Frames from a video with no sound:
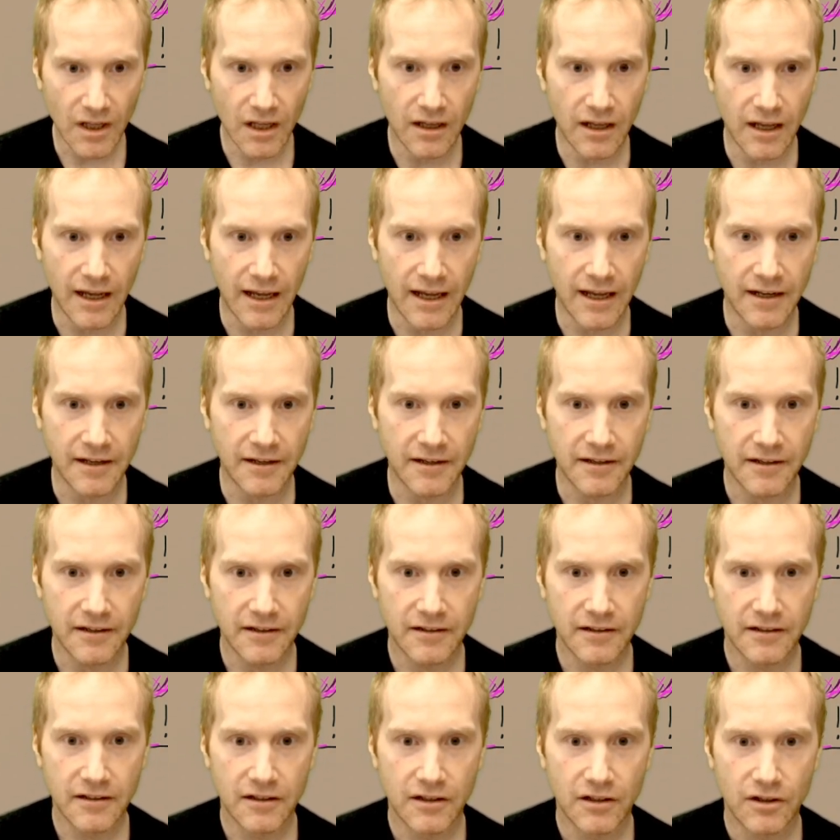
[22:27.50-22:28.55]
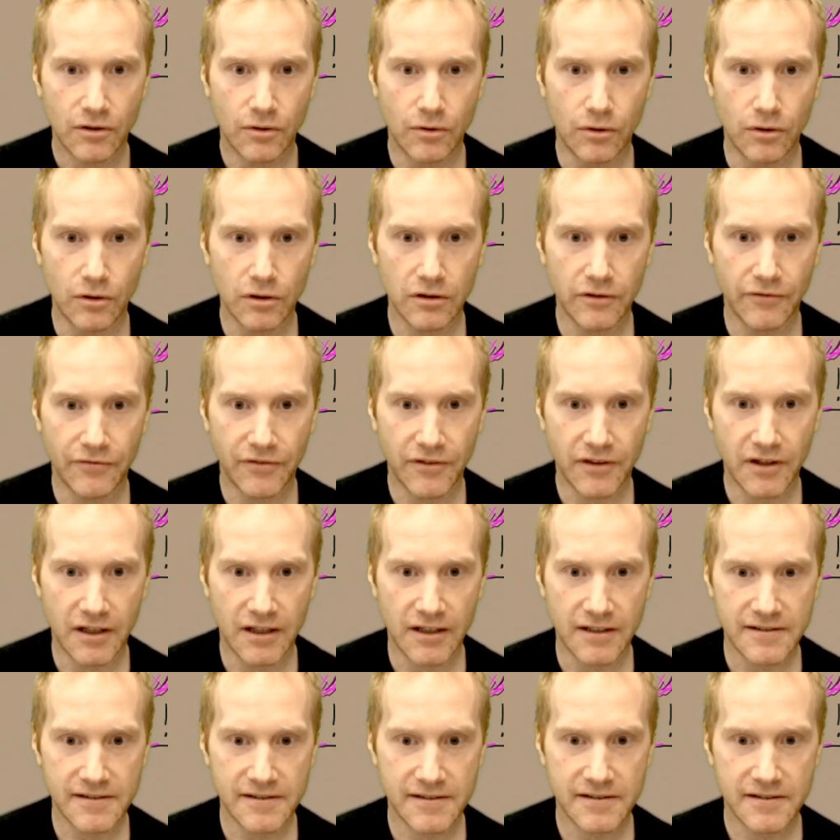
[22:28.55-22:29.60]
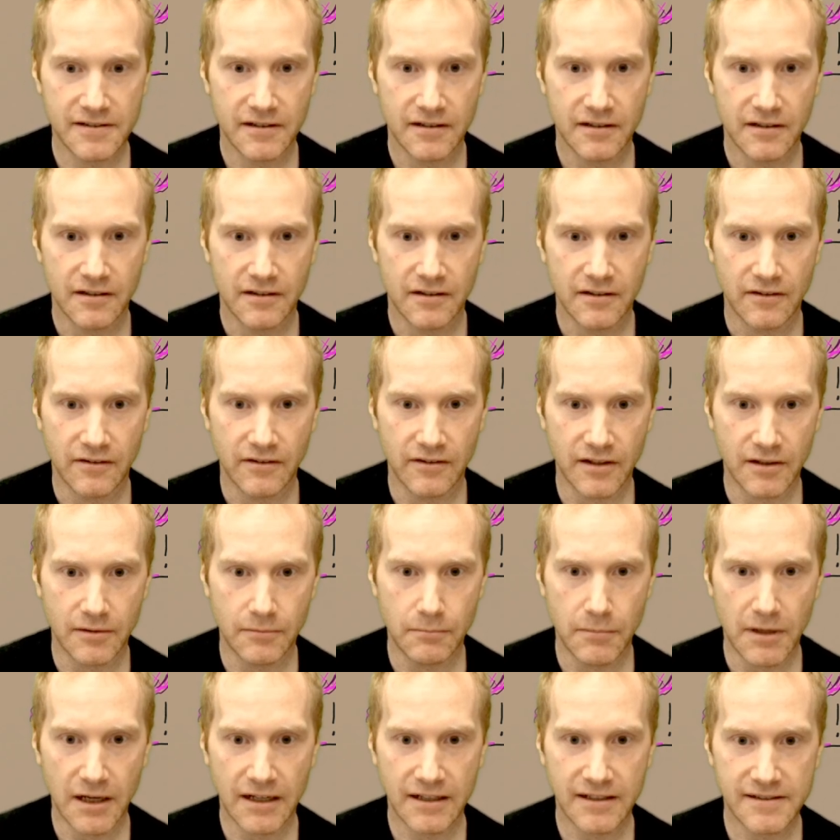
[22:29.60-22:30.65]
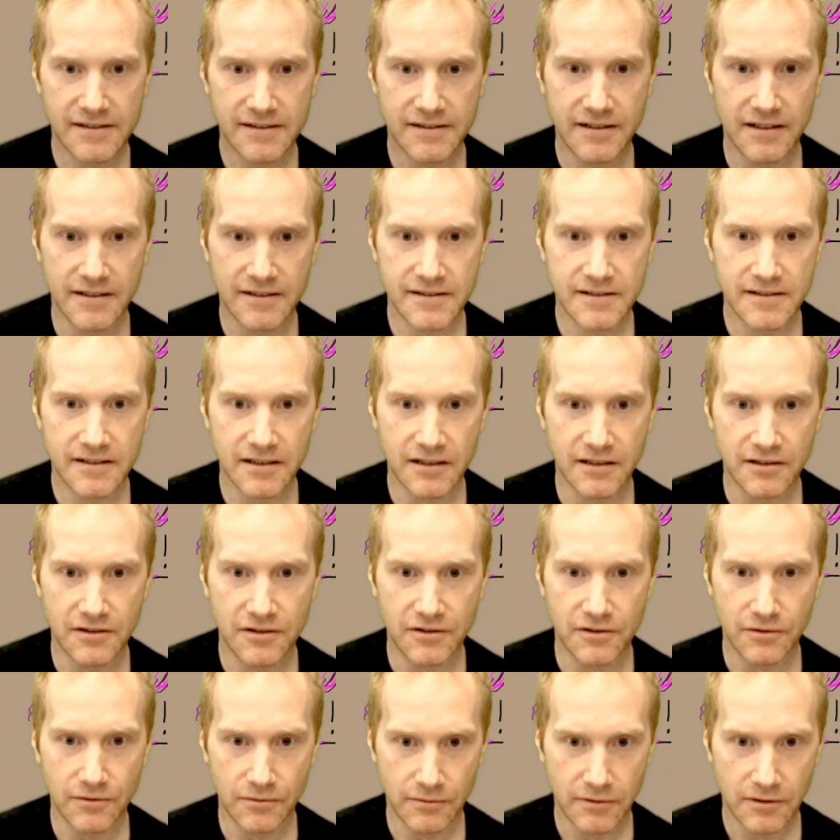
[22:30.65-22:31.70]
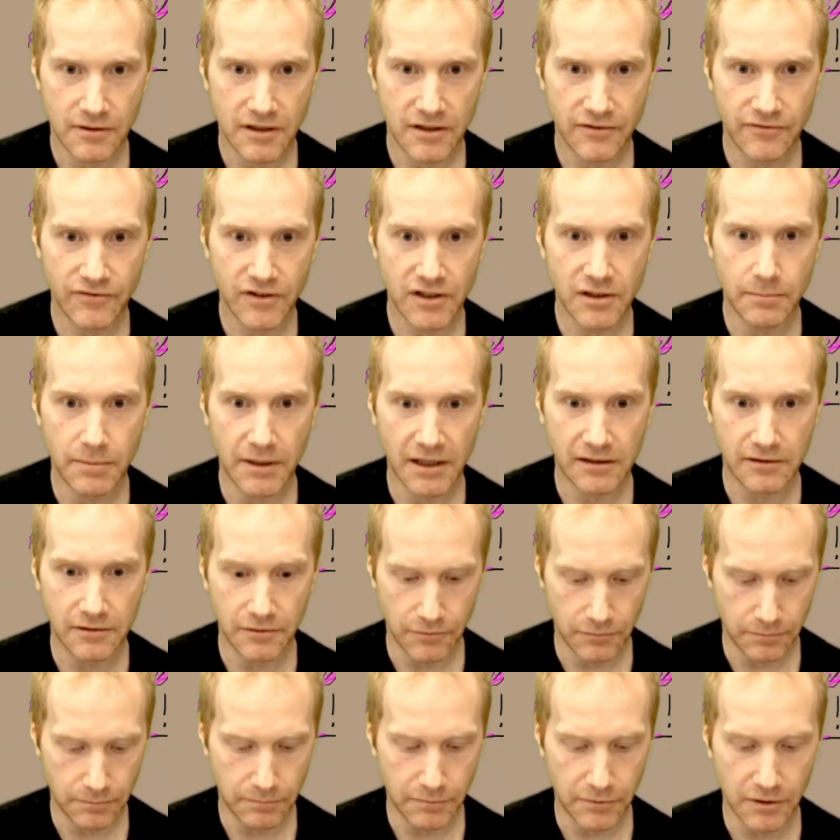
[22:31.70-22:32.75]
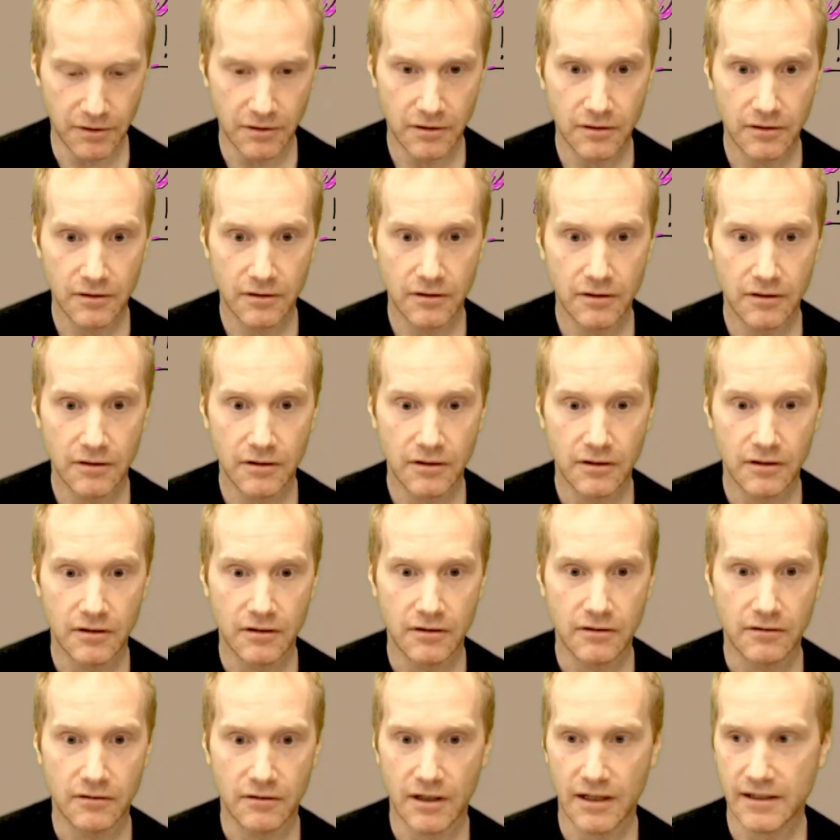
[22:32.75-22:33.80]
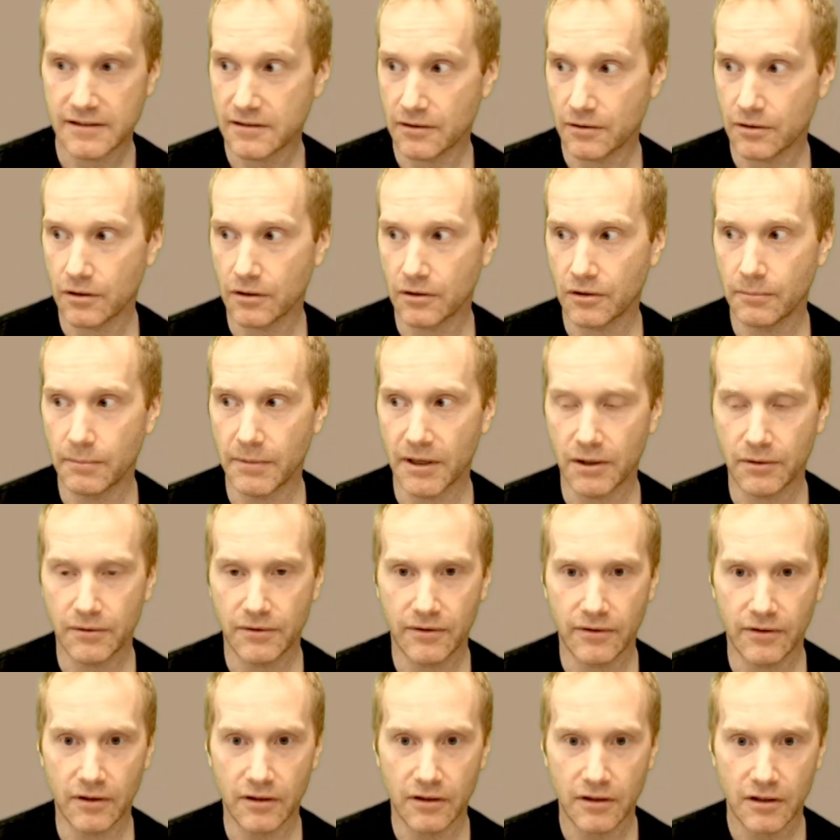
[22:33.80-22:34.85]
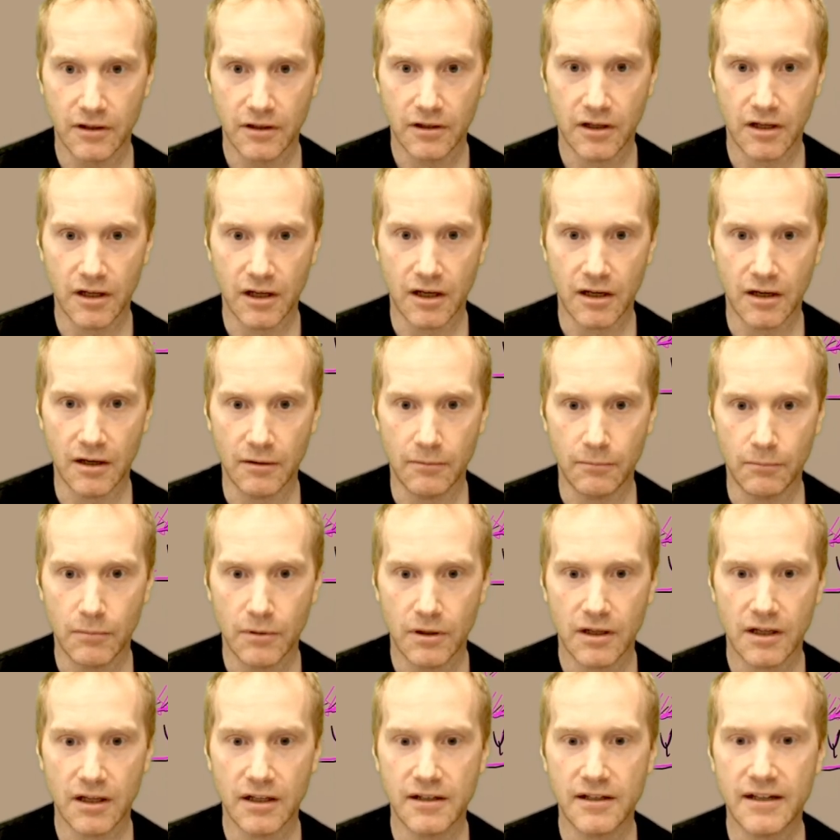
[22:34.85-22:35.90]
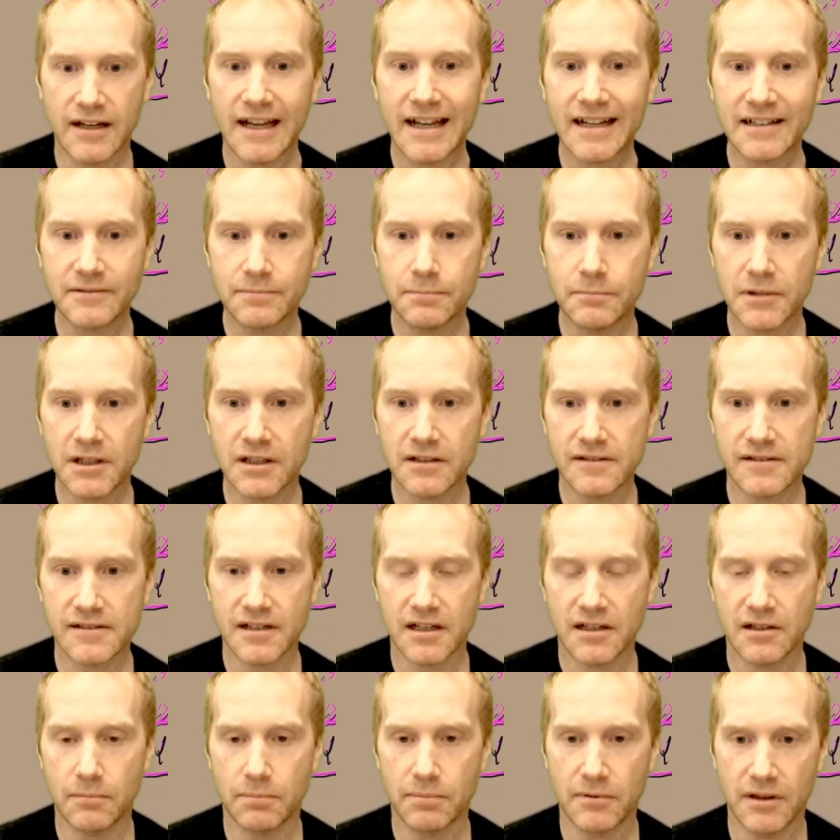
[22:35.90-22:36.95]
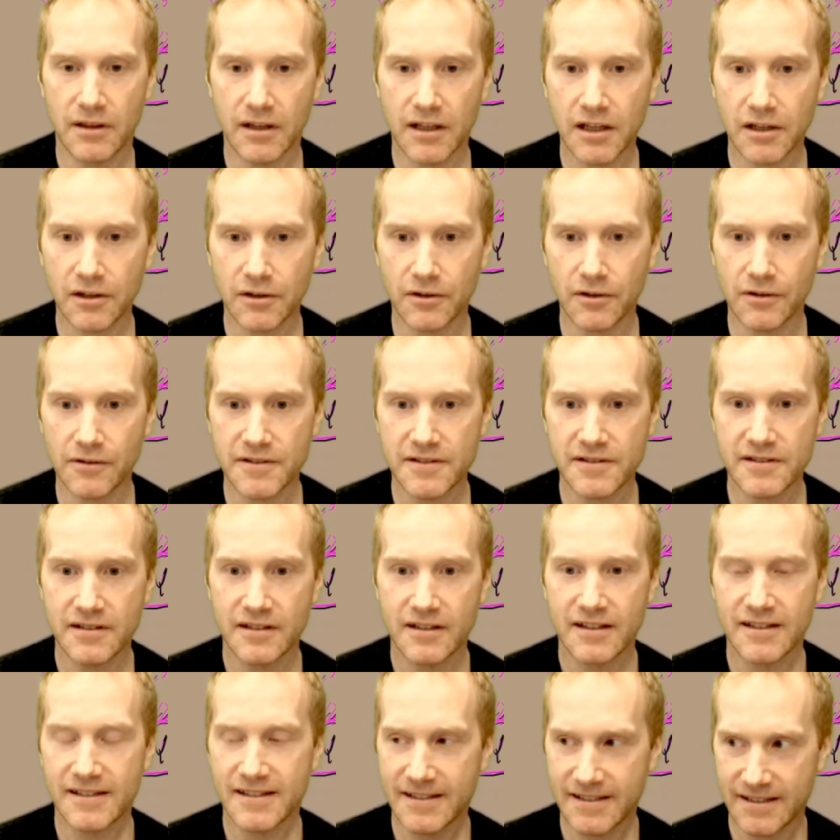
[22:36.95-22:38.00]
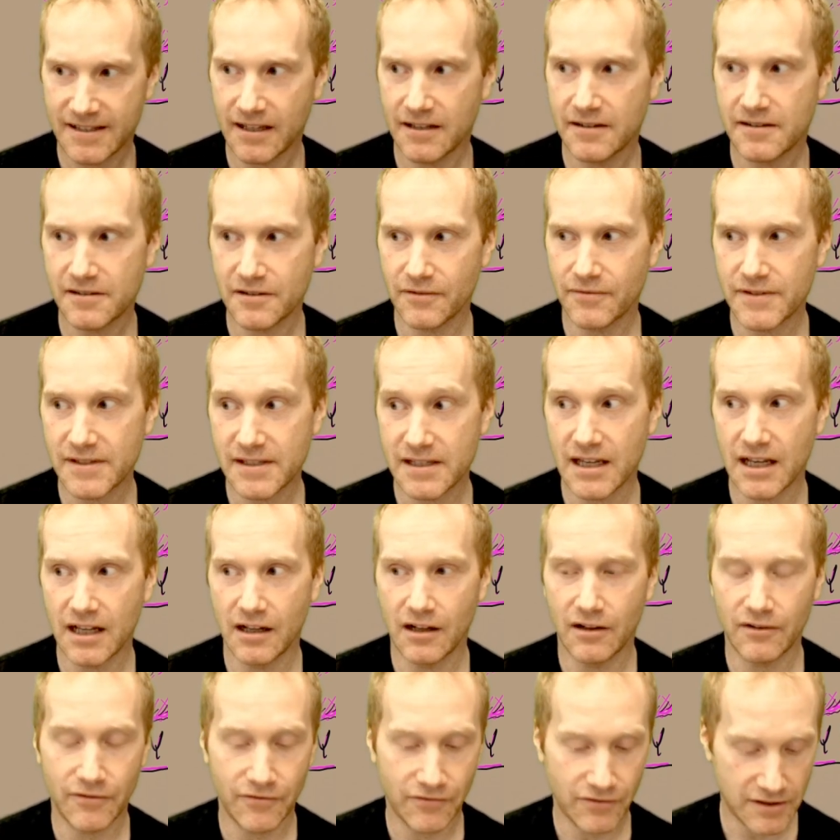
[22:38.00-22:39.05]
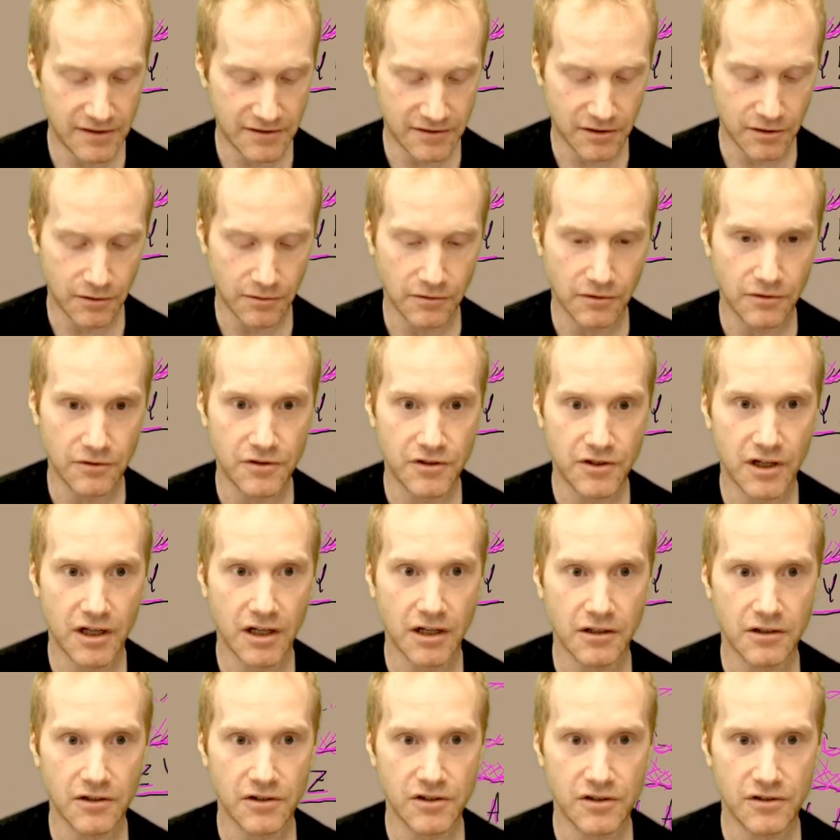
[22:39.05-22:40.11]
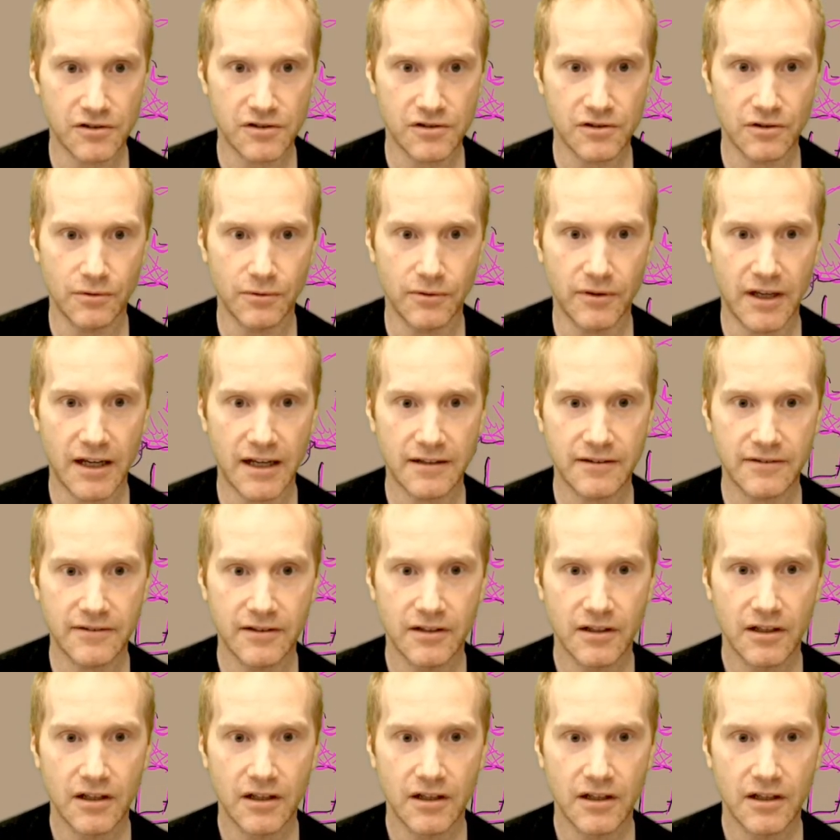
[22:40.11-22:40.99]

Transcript: and all of this then makes this into a feedback loop, as I talked about. And that means that the player's sense of self is going to change, so that